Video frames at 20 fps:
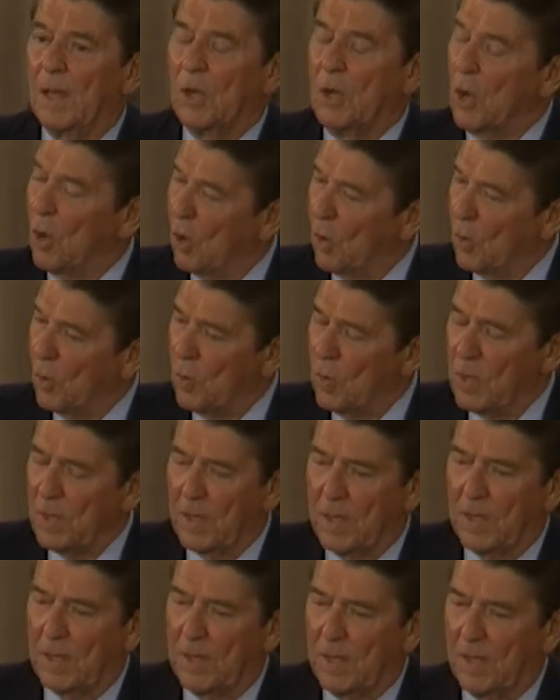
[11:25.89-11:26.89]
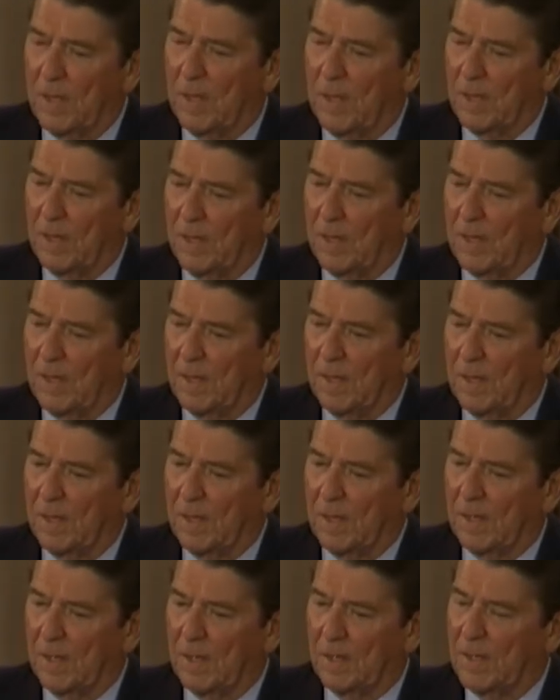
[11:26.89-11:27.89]
No.
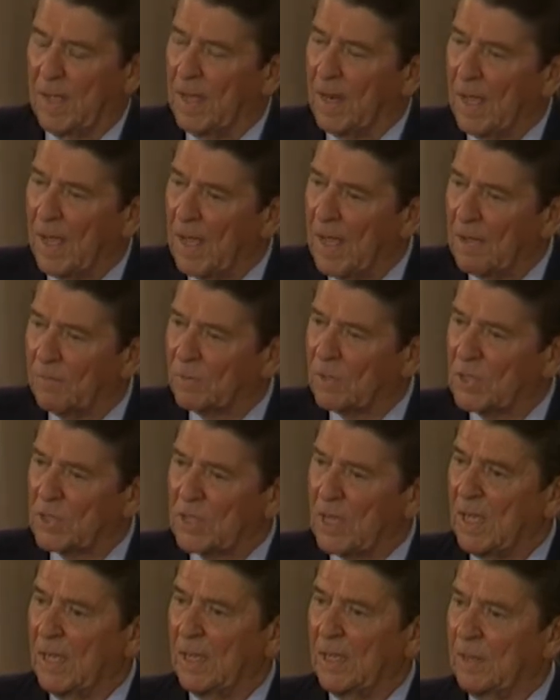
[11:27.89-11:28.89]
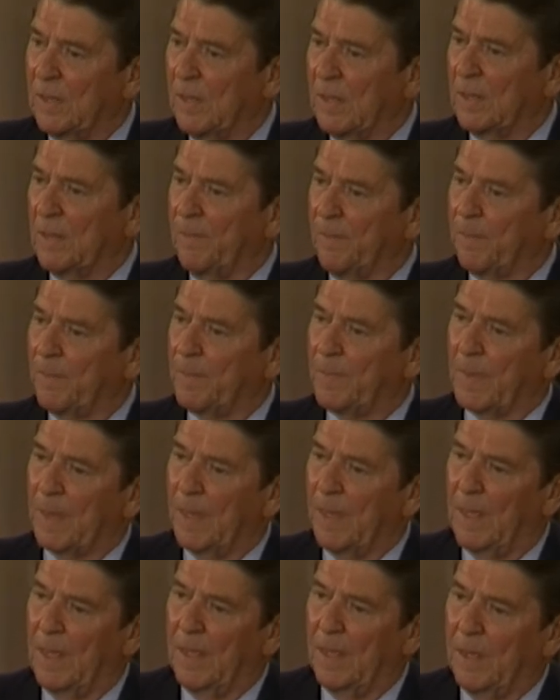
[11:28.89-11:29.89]
Again, I have to say that
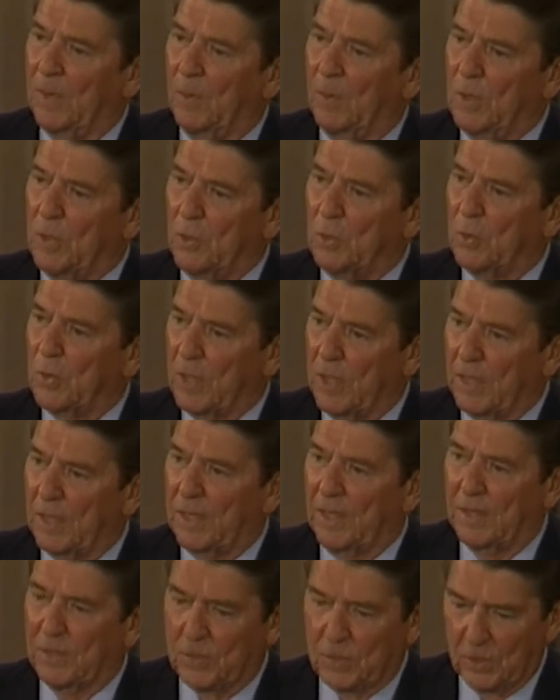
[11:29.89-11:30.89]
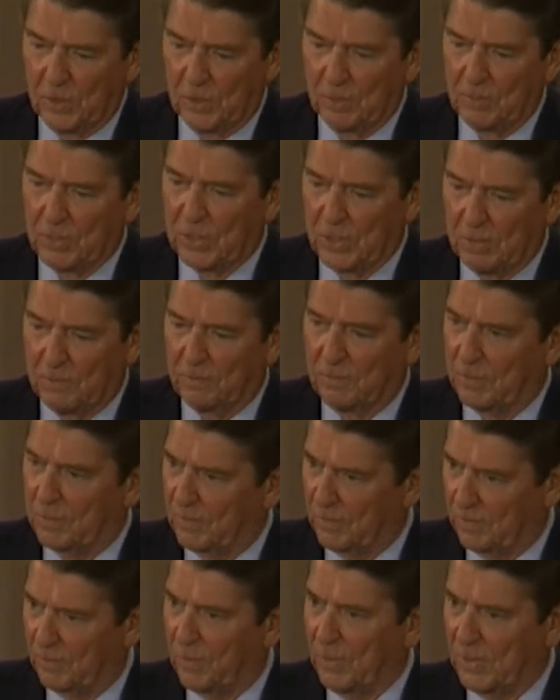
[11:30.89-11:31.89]
when you think in terms of,
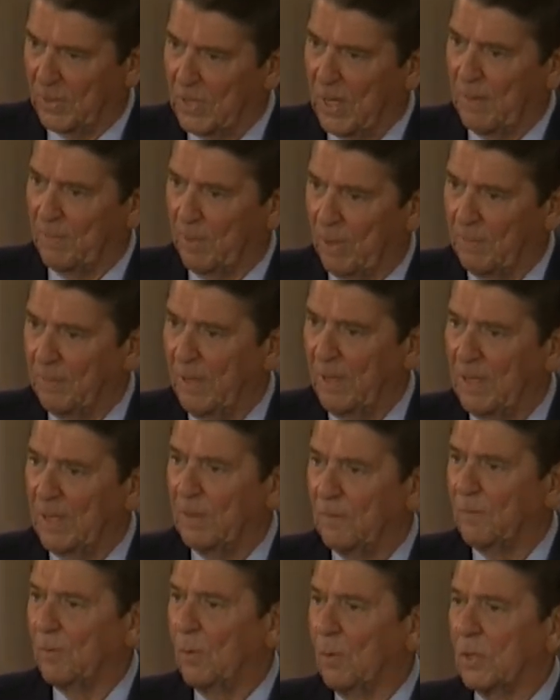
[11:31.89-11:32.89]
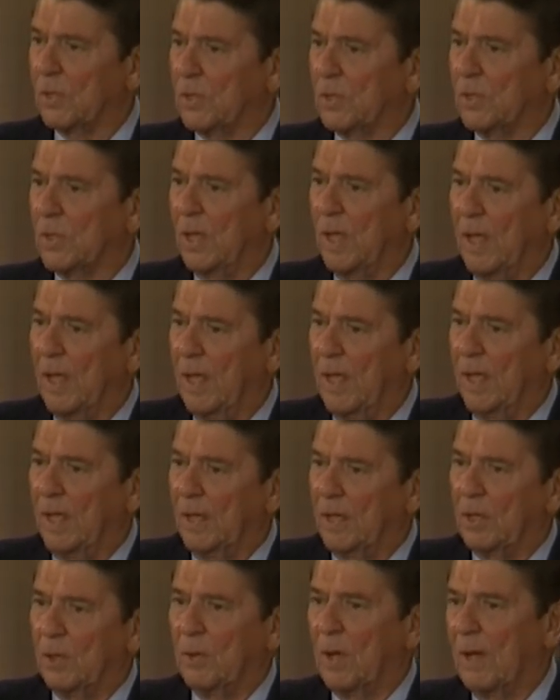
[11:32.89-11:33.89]
for example, immediate force,
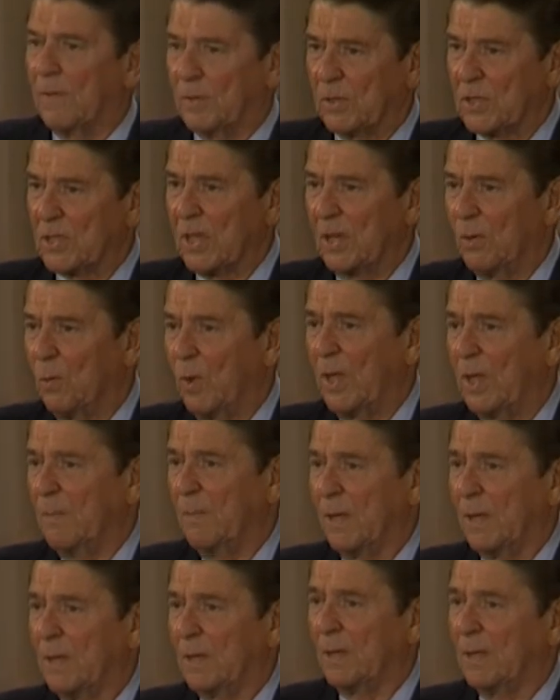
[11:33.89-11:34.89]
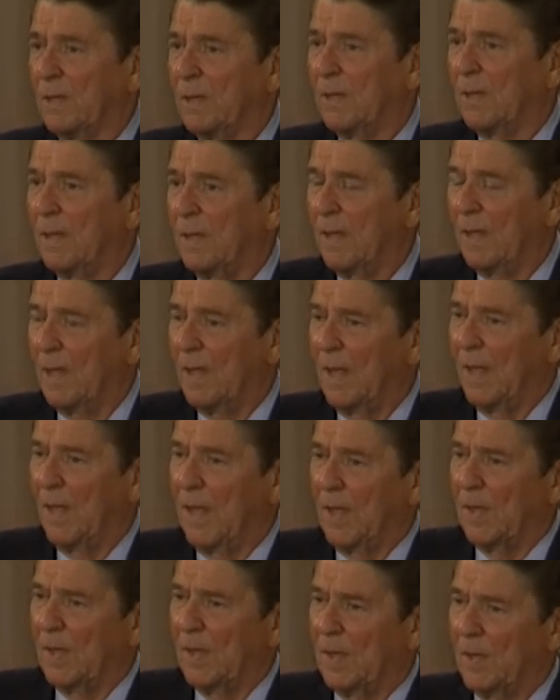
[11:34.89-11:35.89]
you have to say, wait a minute.
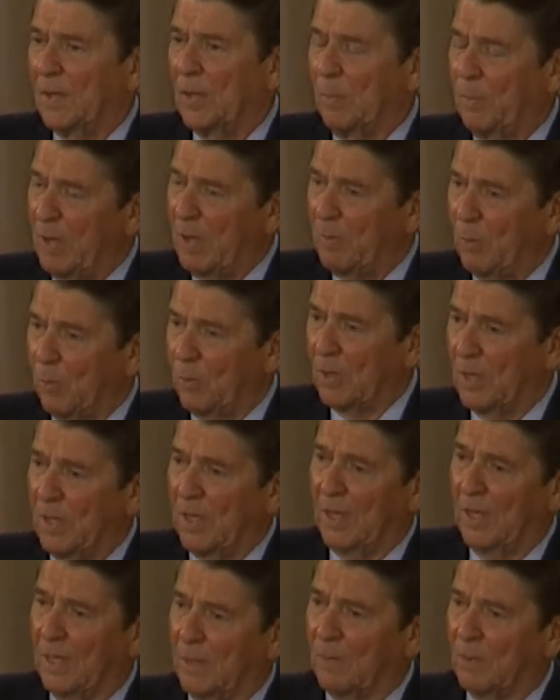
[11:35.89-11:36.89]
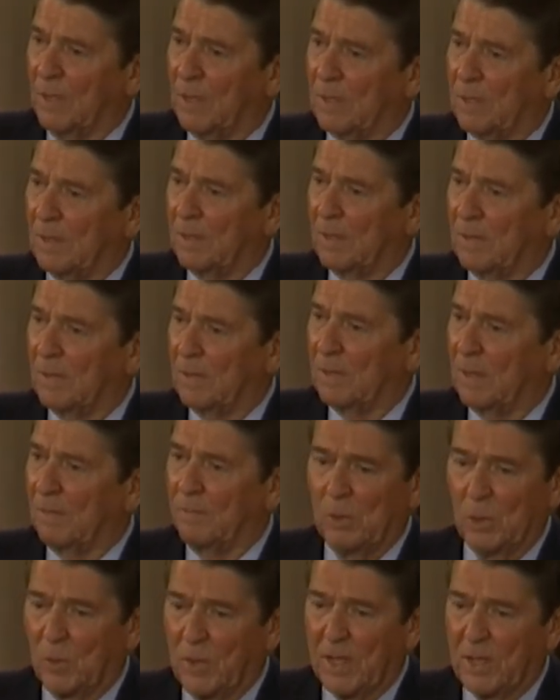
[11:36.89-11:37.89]
The people we're dealing with
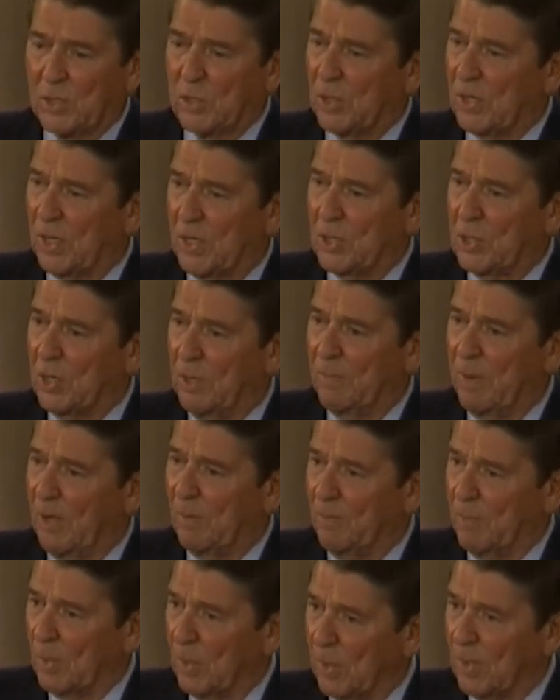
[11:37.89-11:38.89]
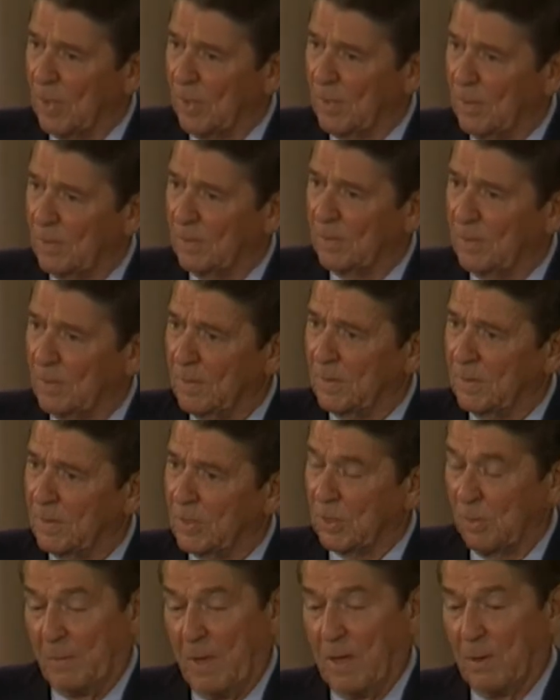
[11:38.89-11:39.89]
have no hesitation about murder.
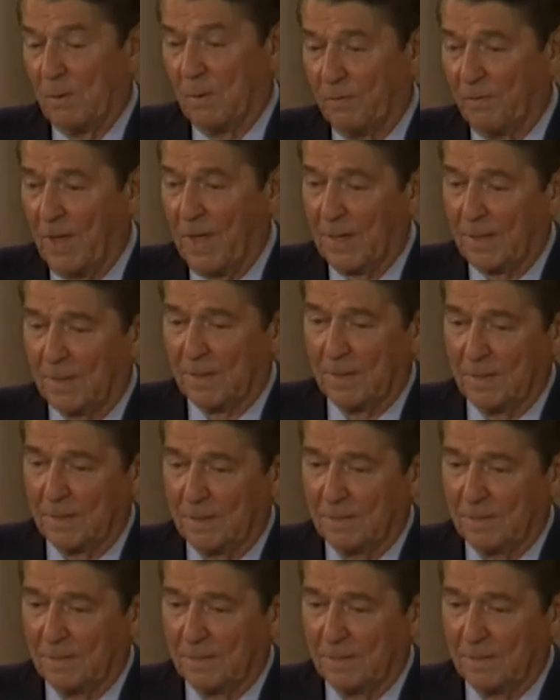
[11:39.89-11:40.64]
As a matter of fact,